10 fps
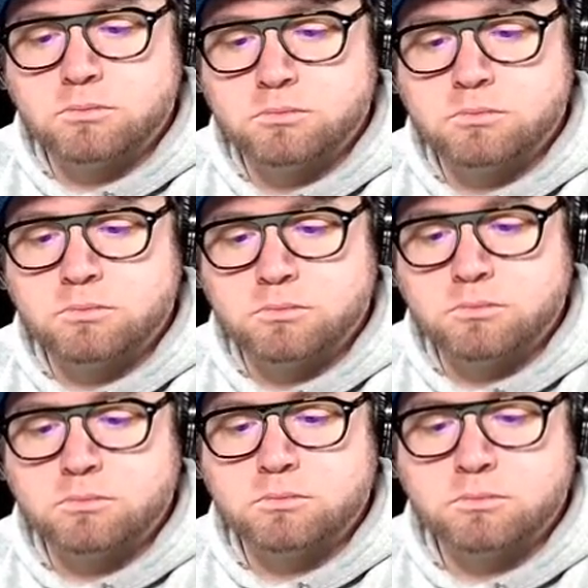
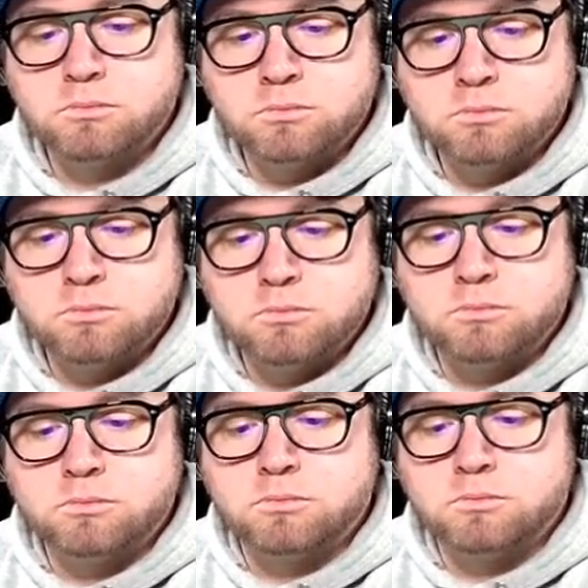
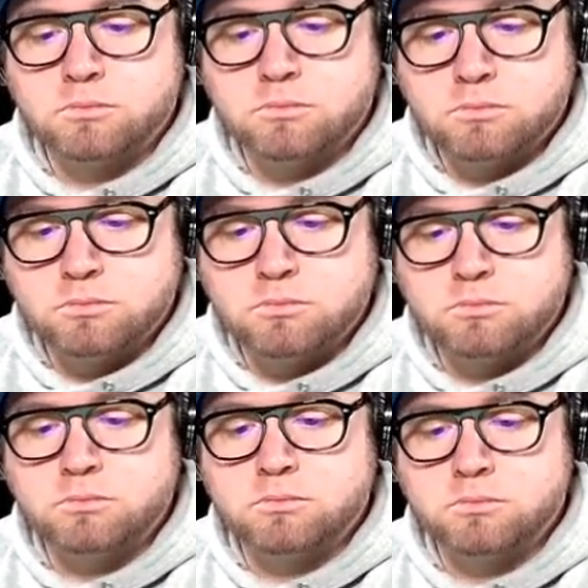
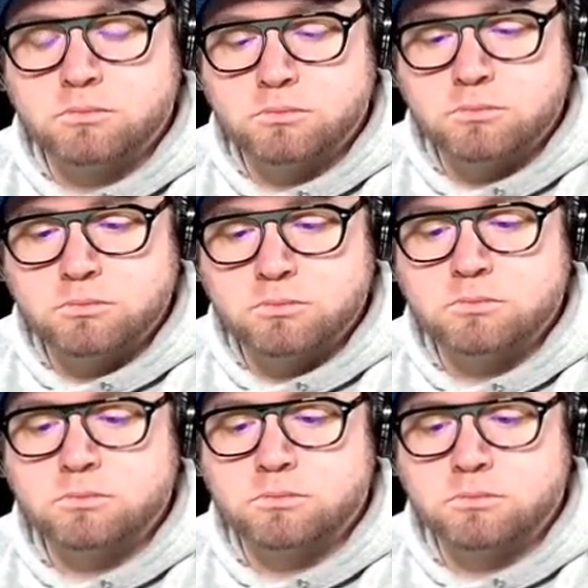
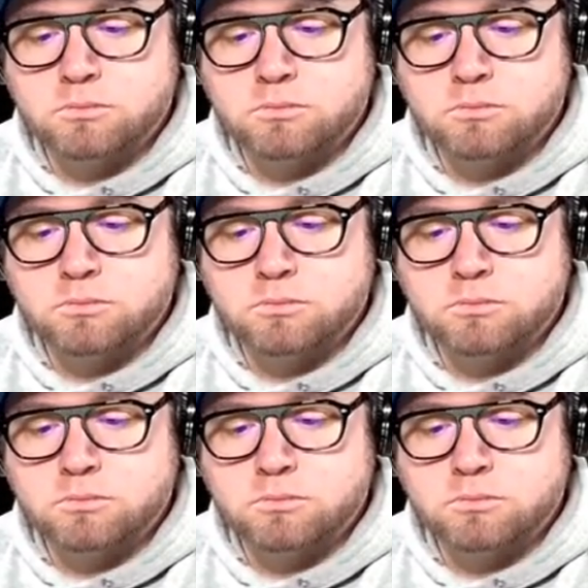No words are spoken by the person on screen.